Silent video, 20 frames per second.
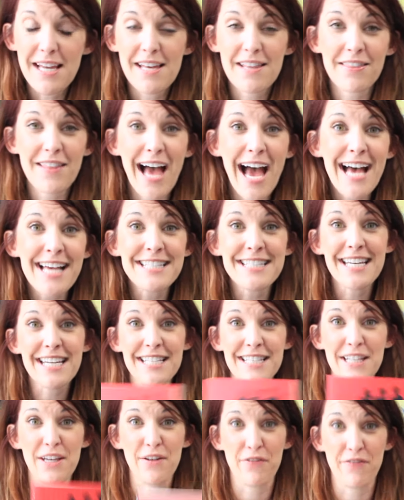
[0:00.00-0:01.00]
Last
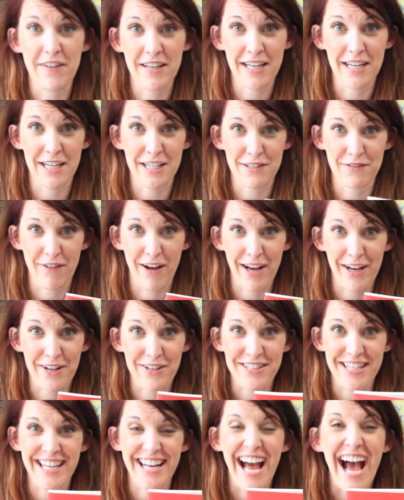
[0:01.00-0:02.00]
is the Phoenix
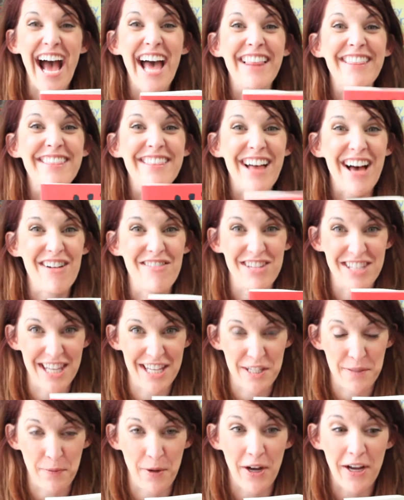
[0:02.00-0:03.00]
Files, and I loved
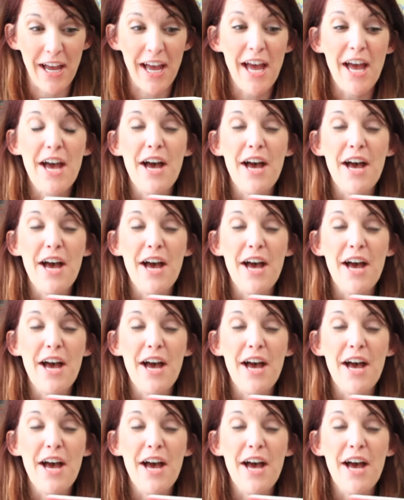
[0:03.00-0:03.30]
this book.